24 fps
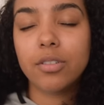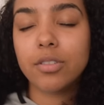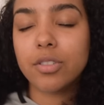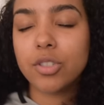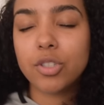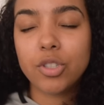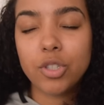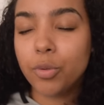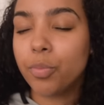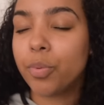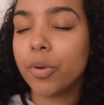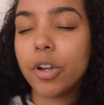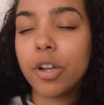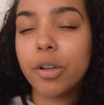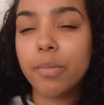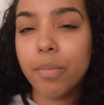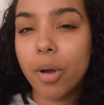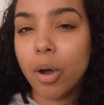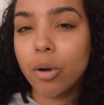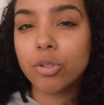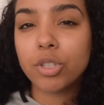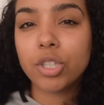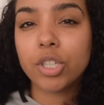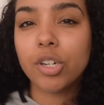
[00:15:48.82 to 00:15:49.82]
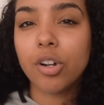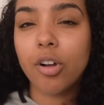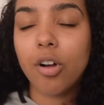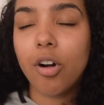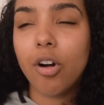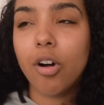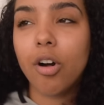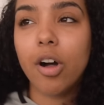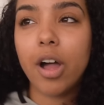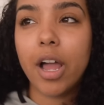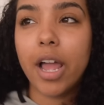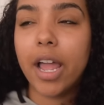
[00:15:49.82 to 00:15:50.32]
super
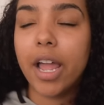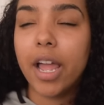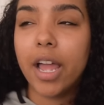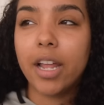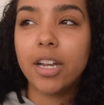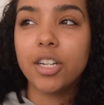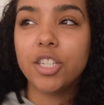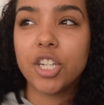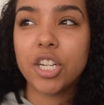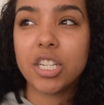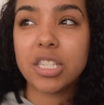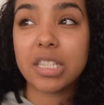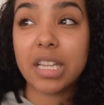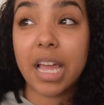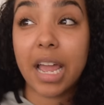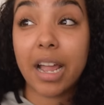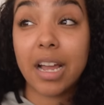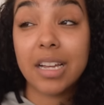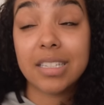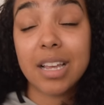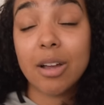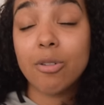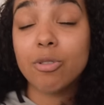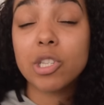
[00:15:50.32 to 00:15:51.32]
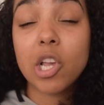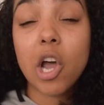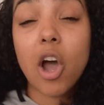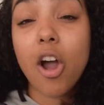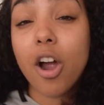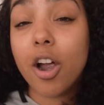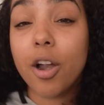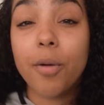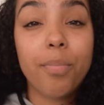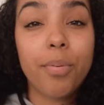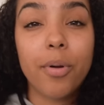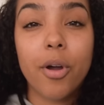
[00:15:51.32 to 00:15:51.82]
emotional and just like because i was
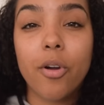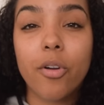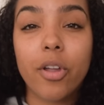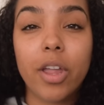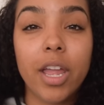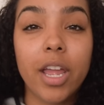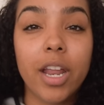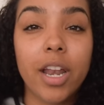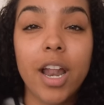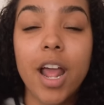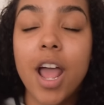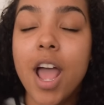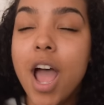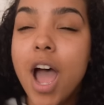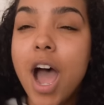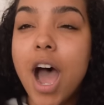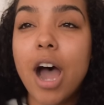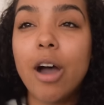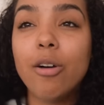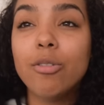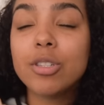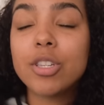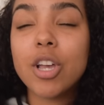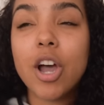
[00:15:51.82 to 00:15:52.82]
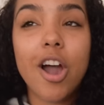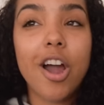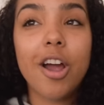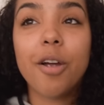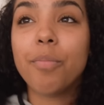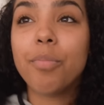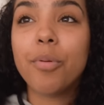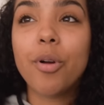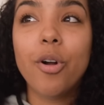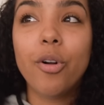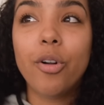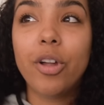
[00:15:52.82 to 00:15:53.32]
heartbroken i was
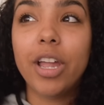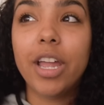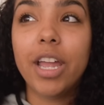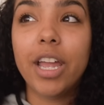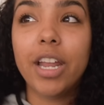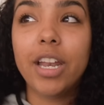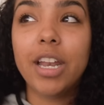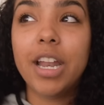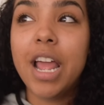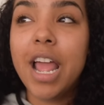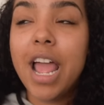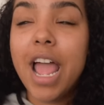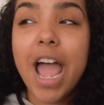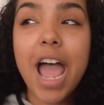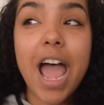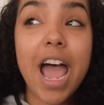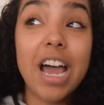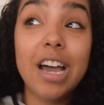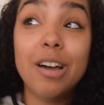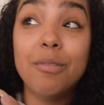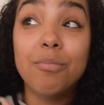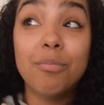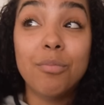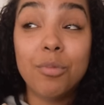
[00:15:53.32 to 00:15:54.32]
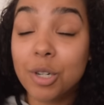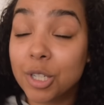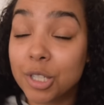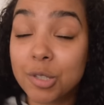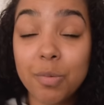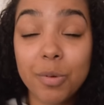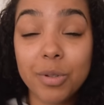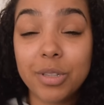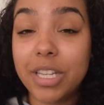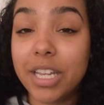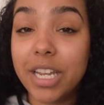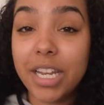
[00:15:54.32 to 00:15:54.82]
heartbroken at
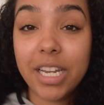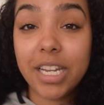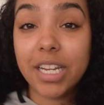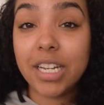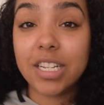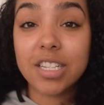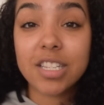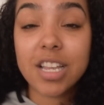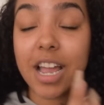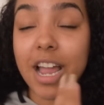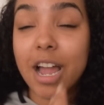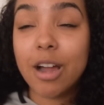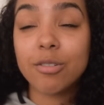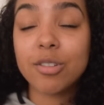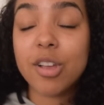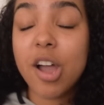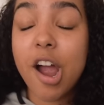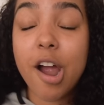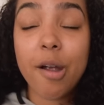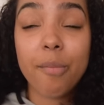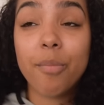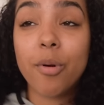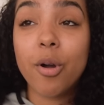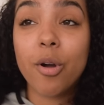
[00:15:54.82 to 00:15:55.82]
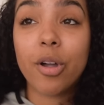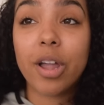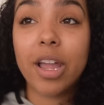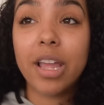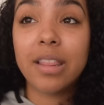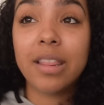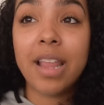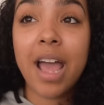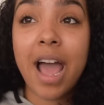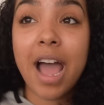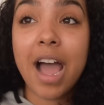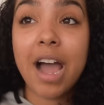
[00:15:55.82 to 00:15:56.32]
multiple things like i was
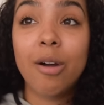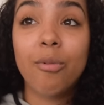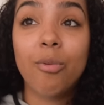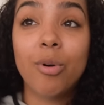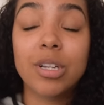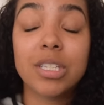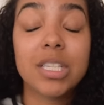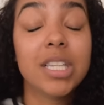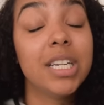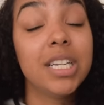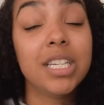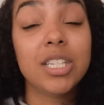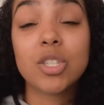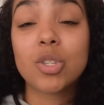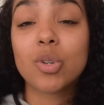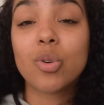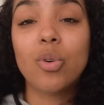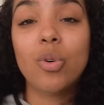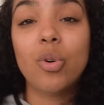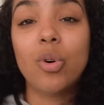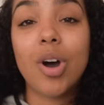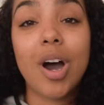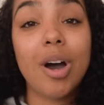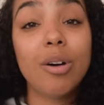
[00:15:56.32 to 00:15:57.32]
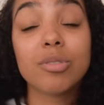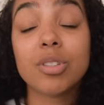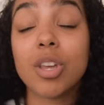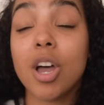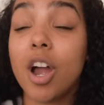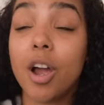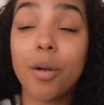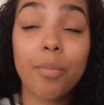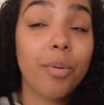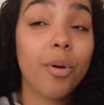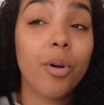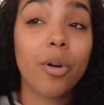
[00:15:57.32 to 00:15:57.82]
heartbroken that i wasn't in school i was
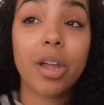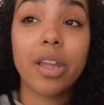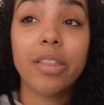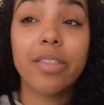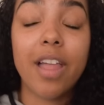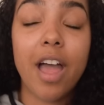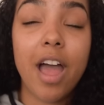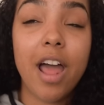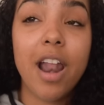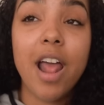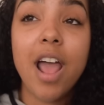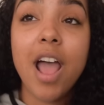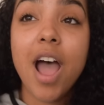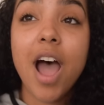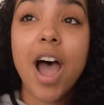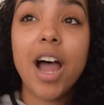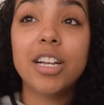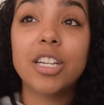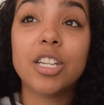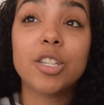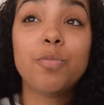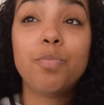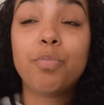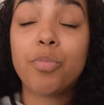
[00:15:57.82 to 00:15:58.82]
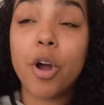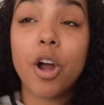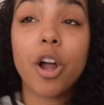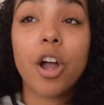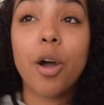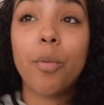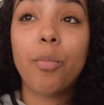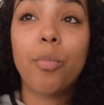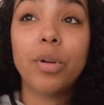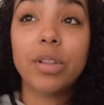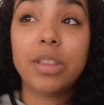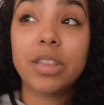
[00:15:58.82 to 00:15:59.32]
heartbroken that i just broke
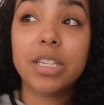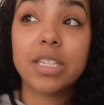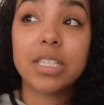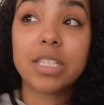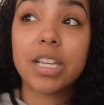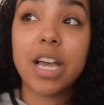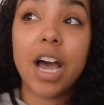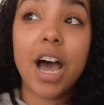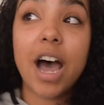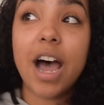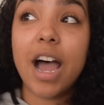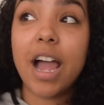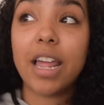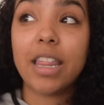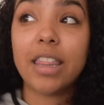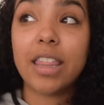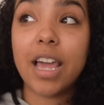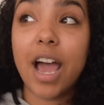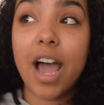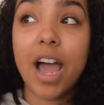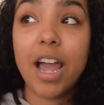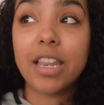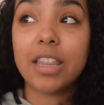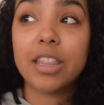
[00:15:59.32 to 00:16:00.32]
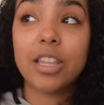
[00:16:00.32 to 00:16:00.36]
up with this guy that i